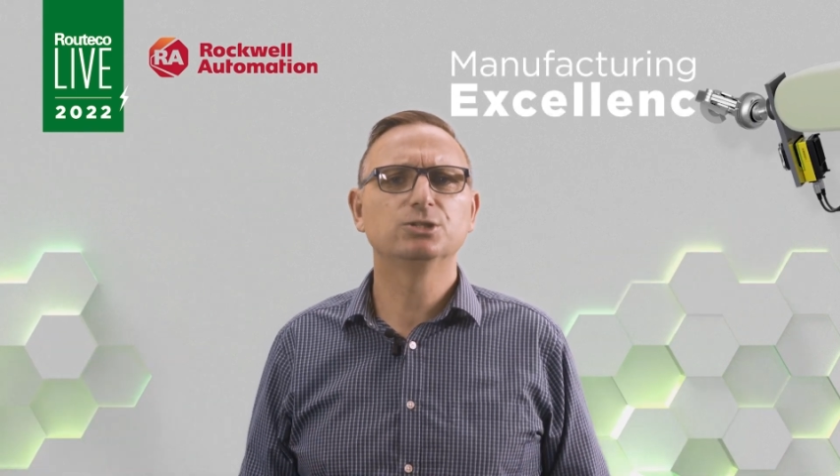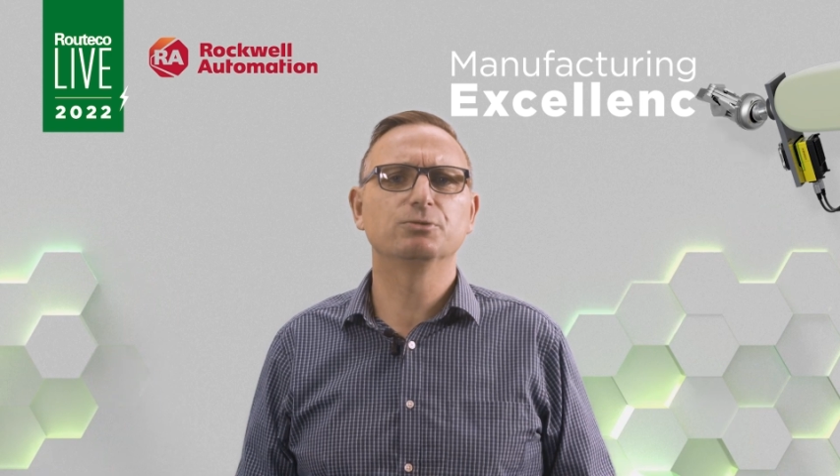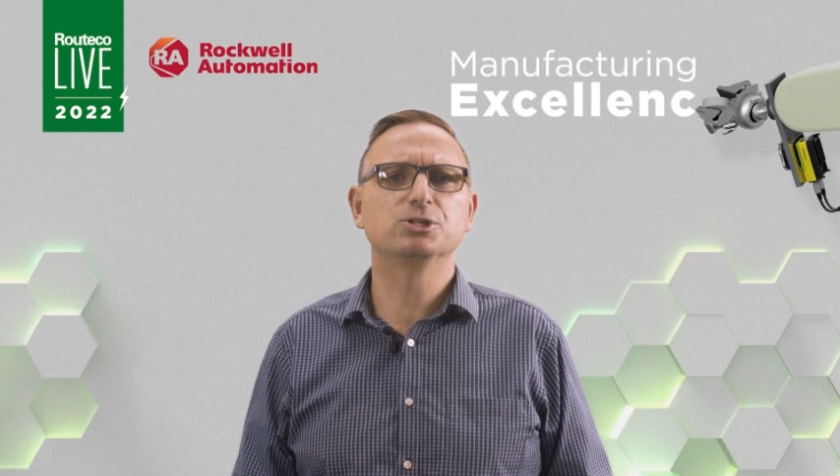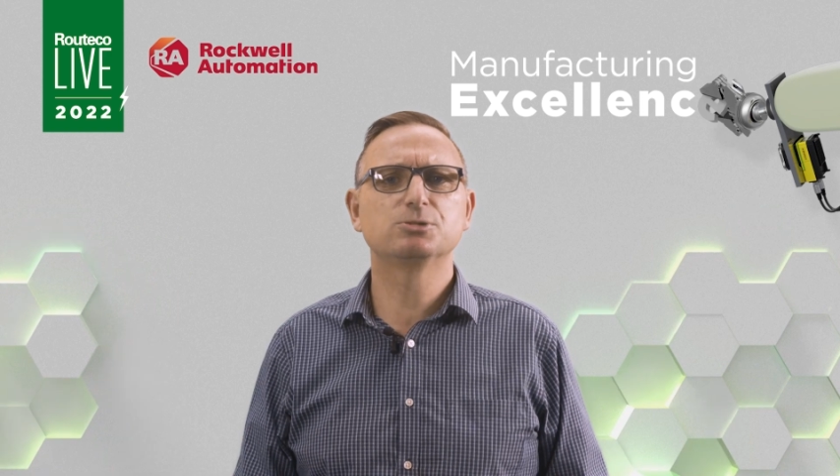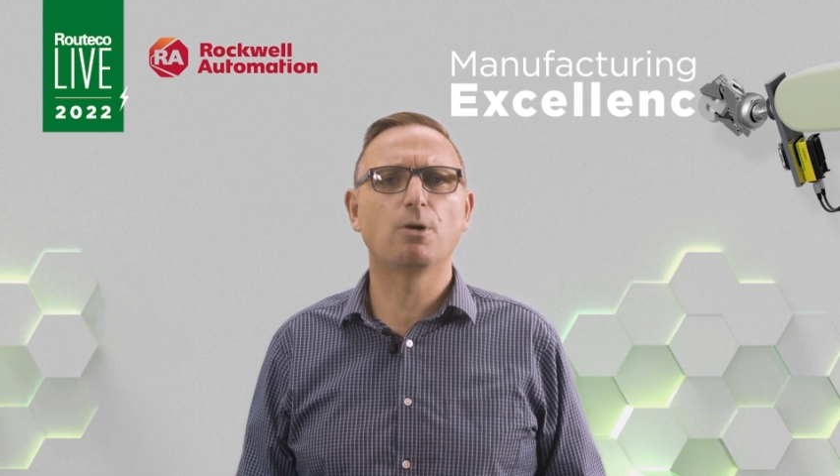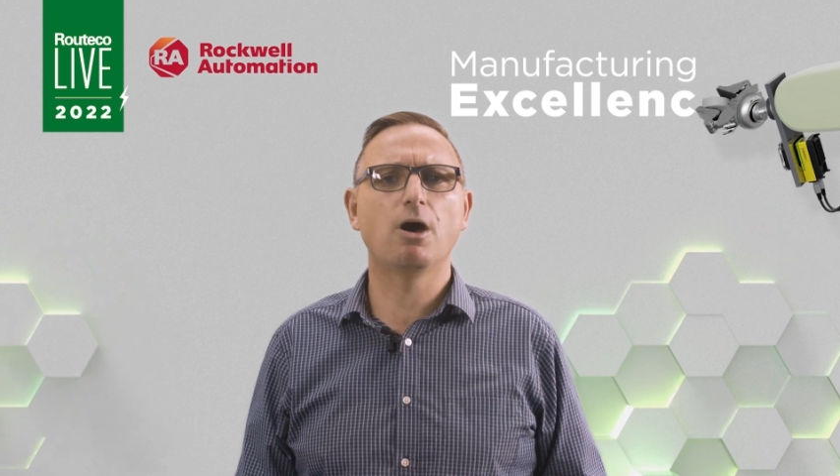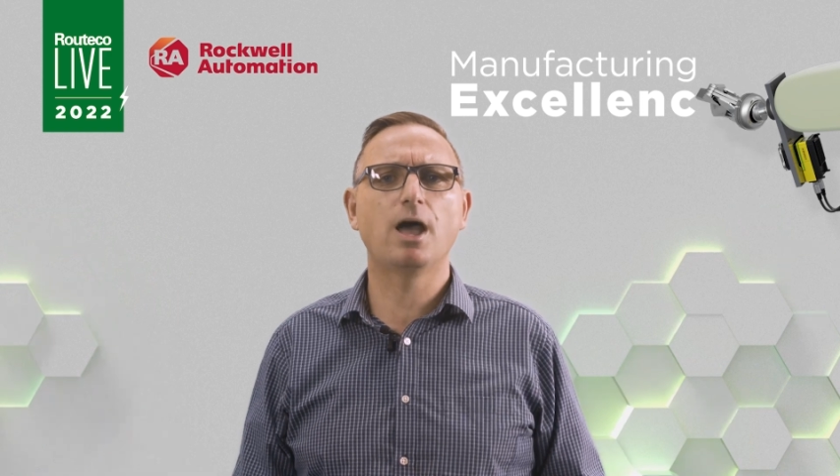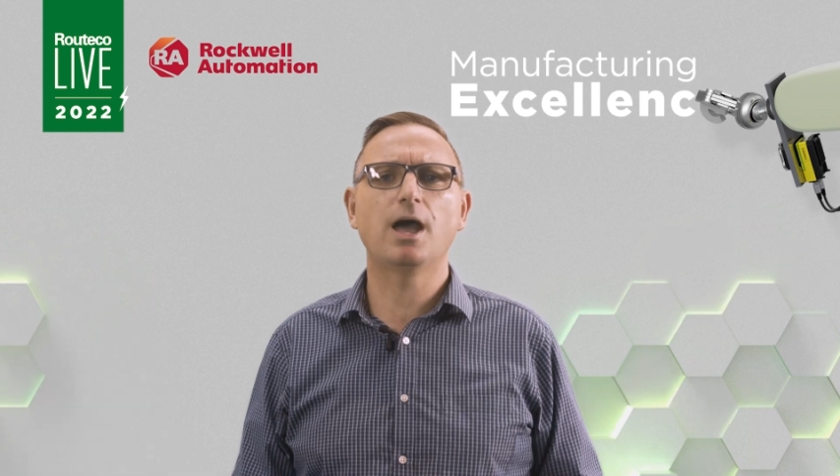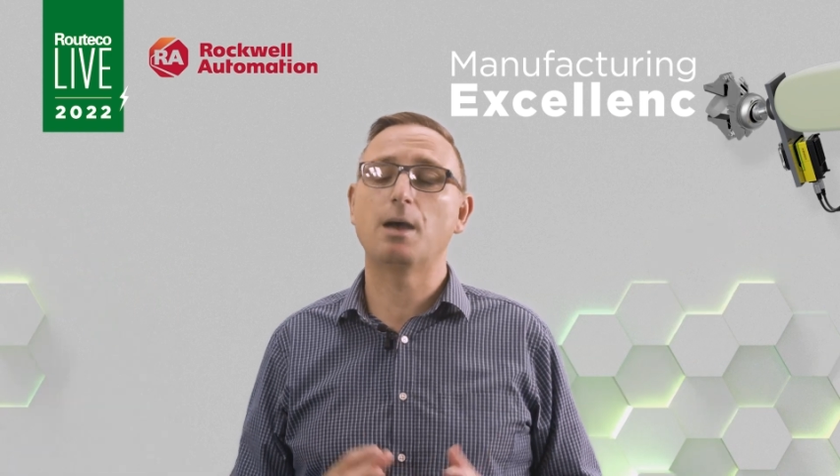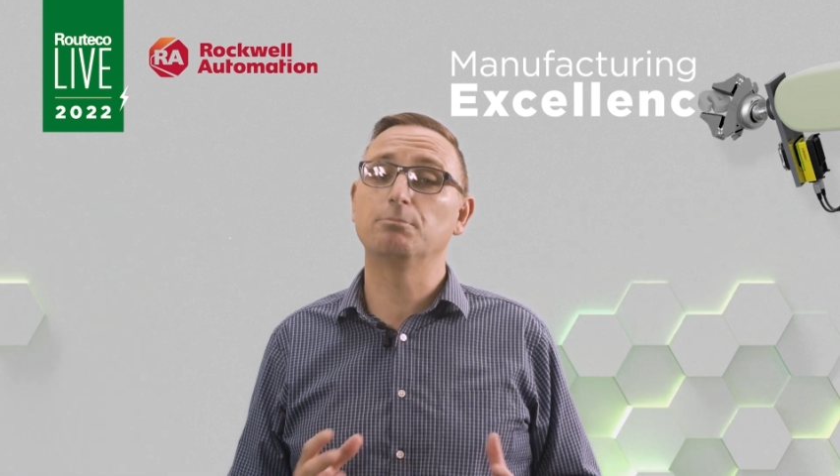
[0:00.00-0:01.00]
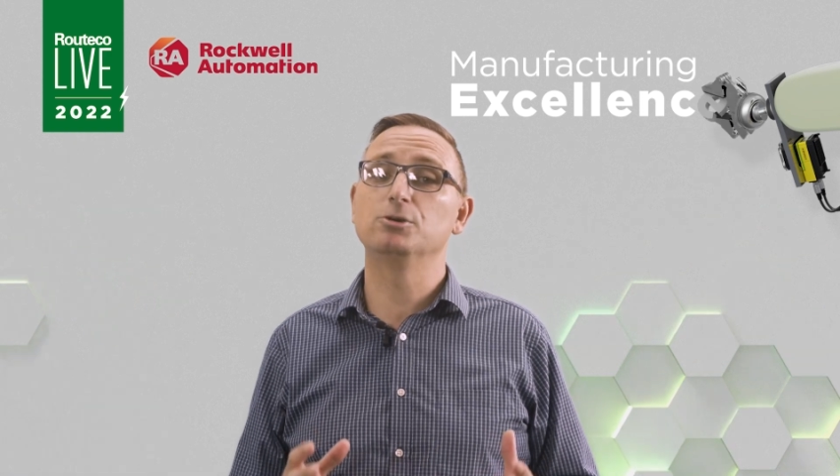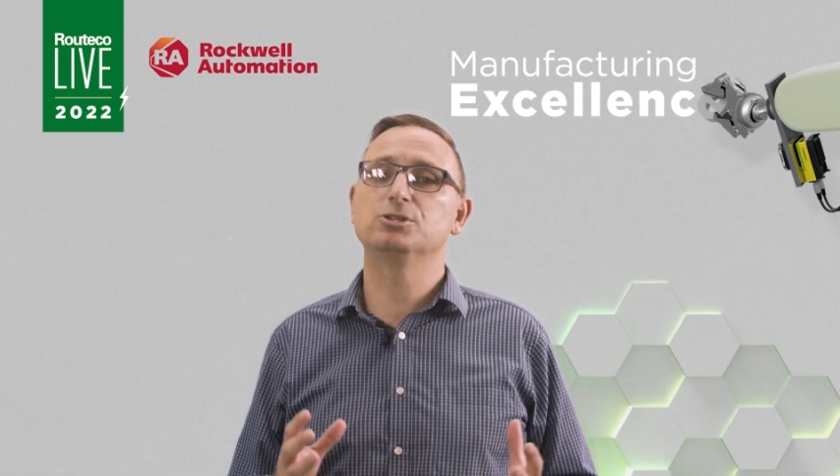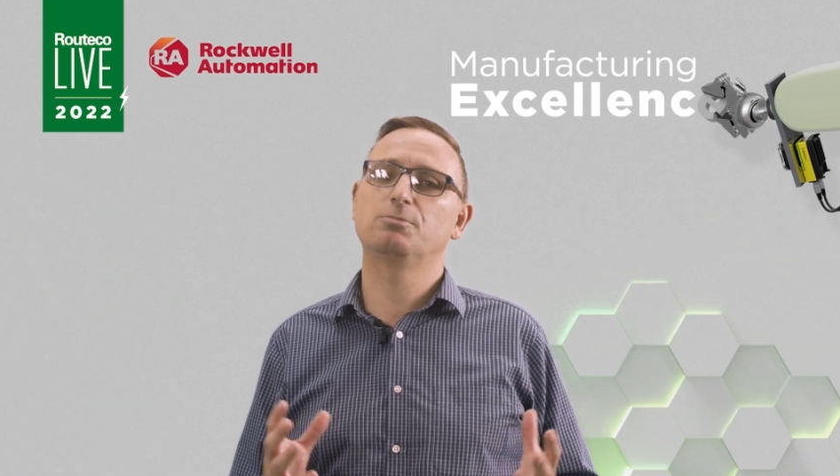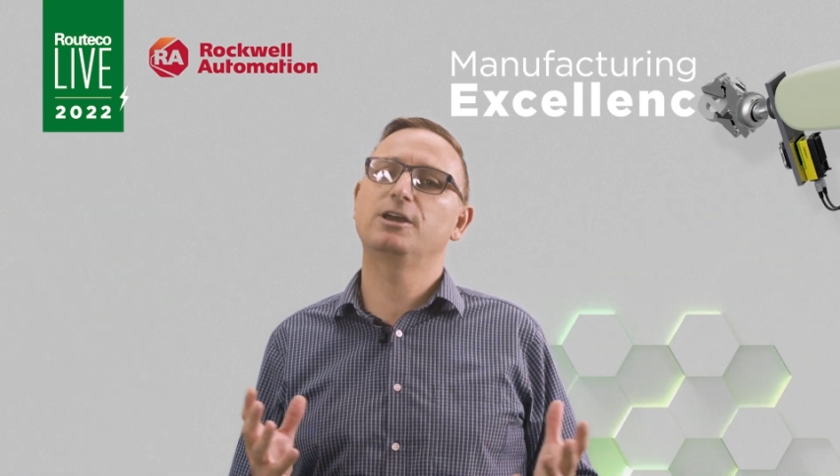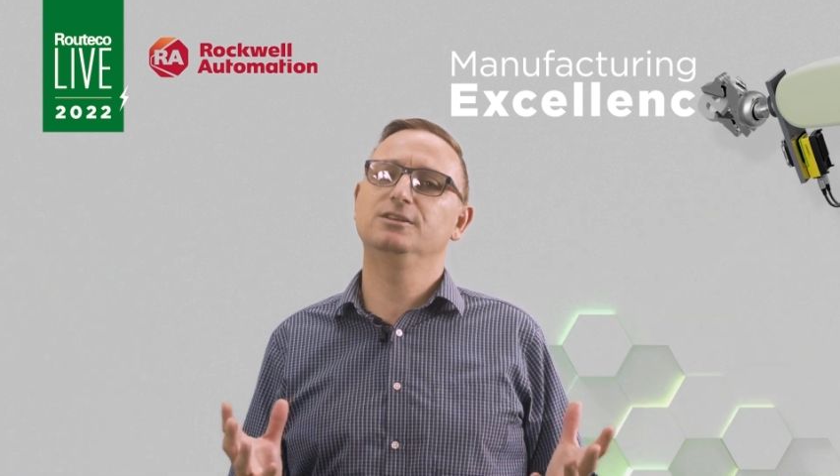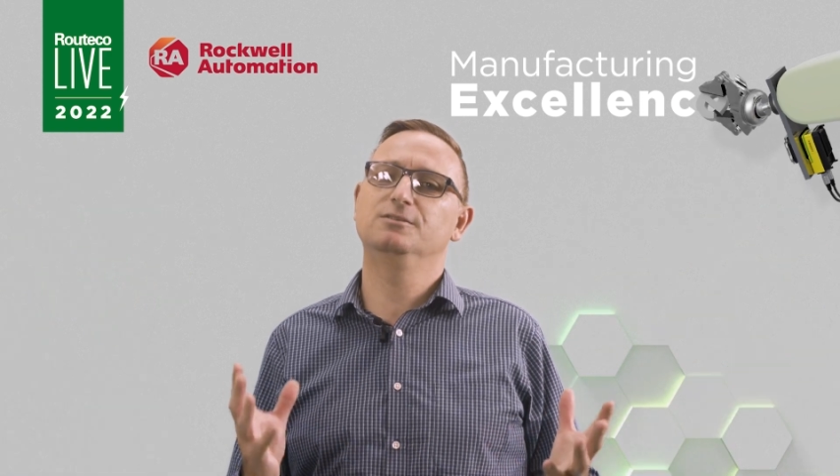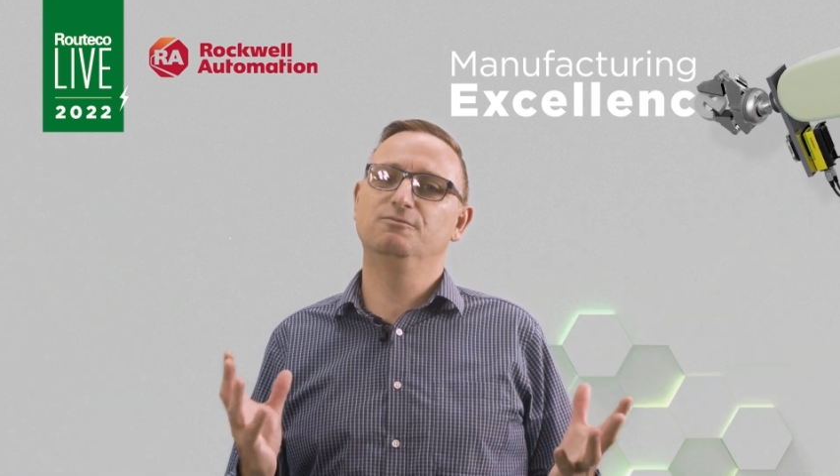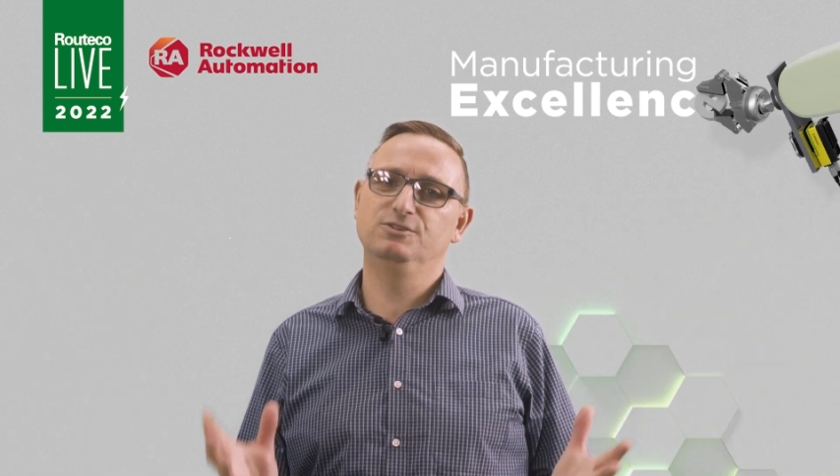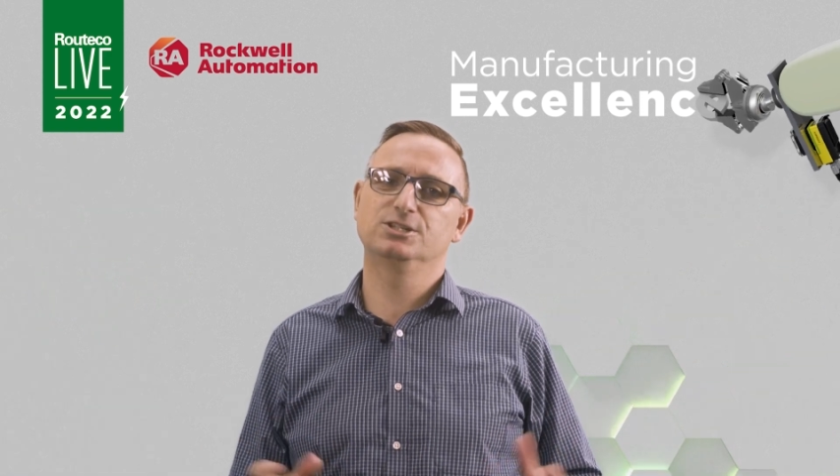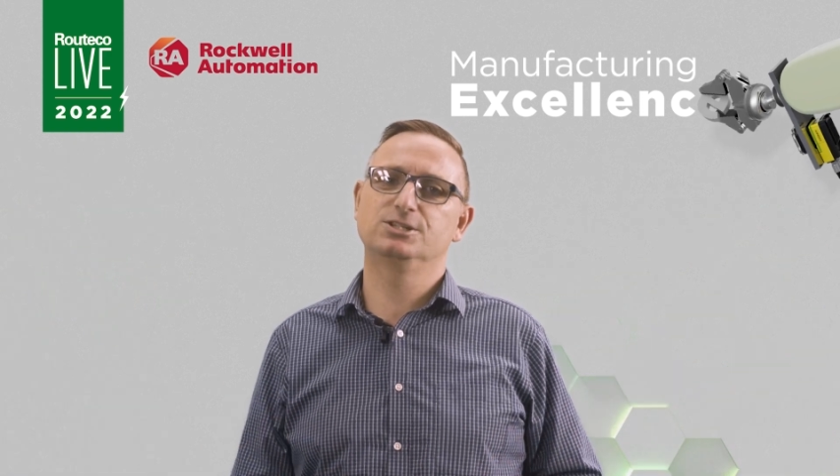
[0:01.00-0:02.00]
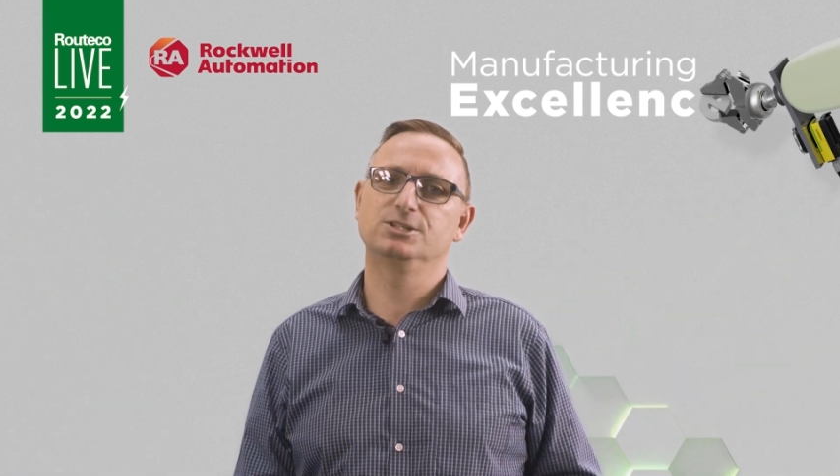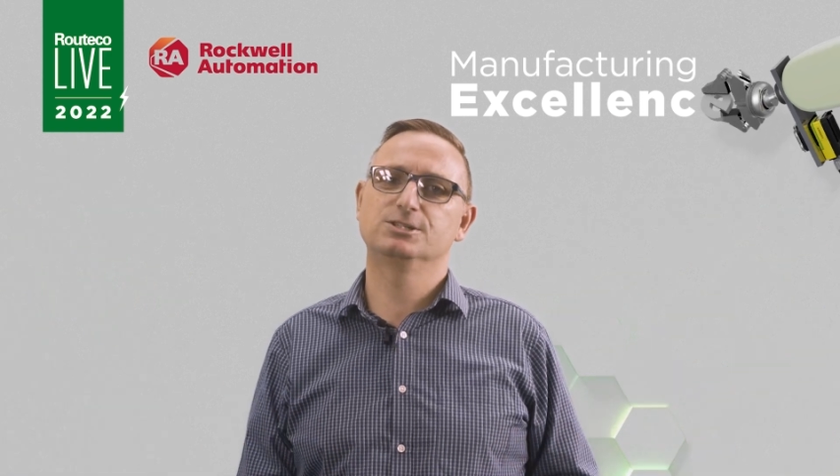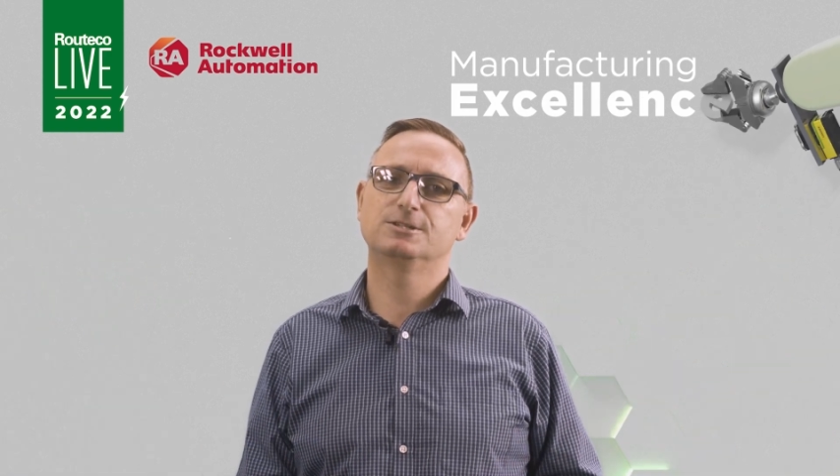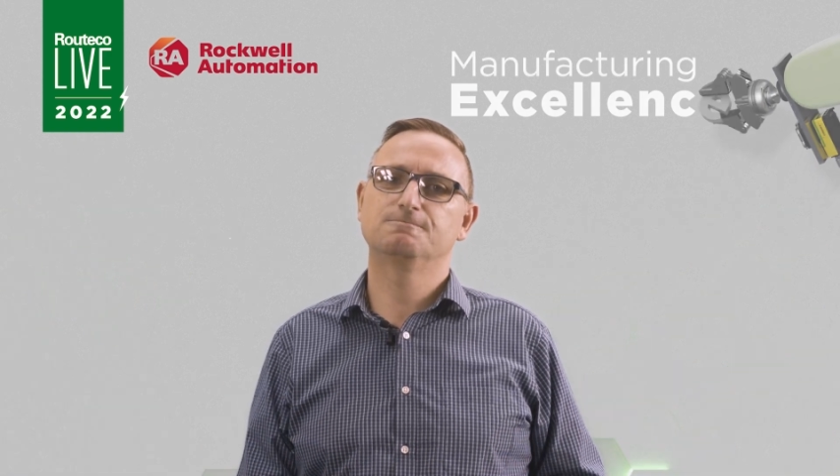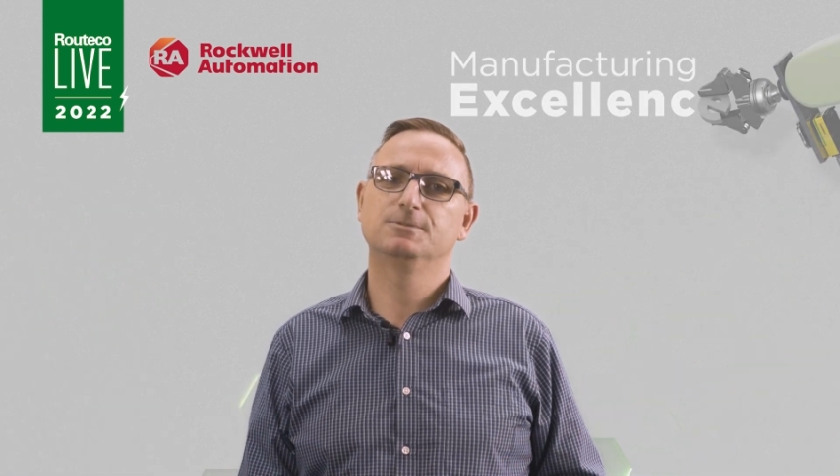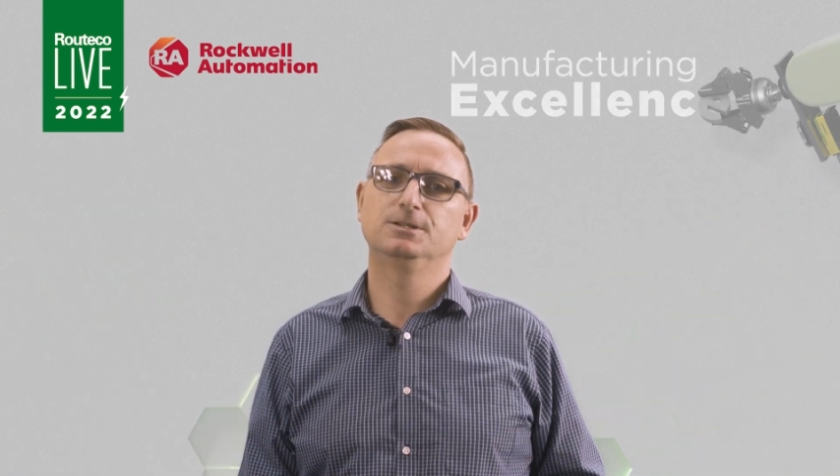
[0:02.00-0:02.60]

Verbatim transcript: to inspire and motivate visitors.